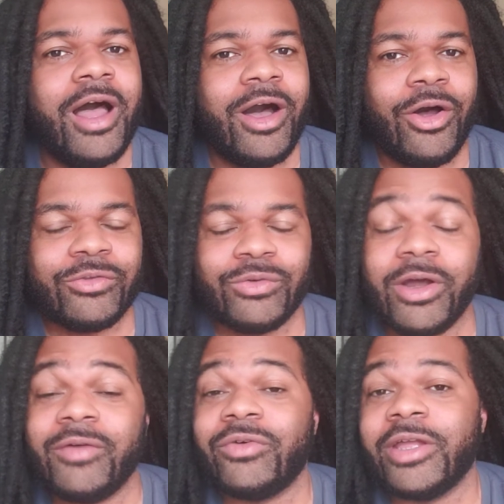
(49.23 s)
I also
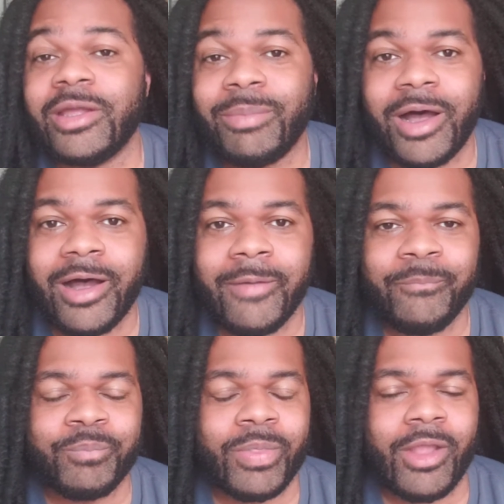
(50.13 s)
cover hip
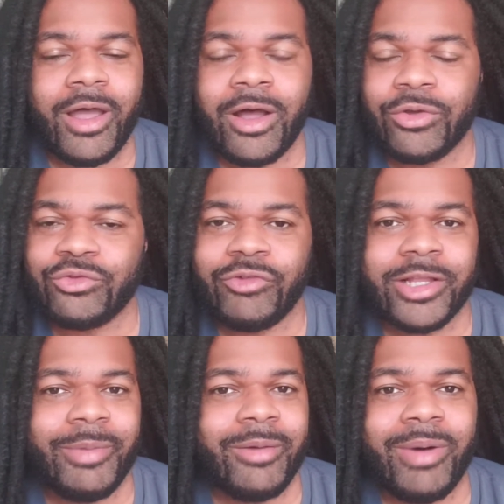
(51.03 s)
hop. I also
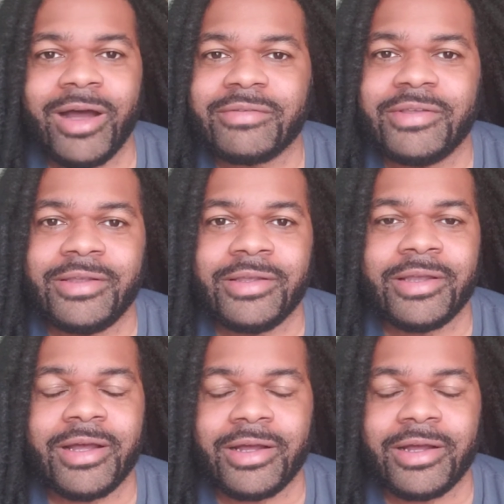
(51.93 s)
write about boxing,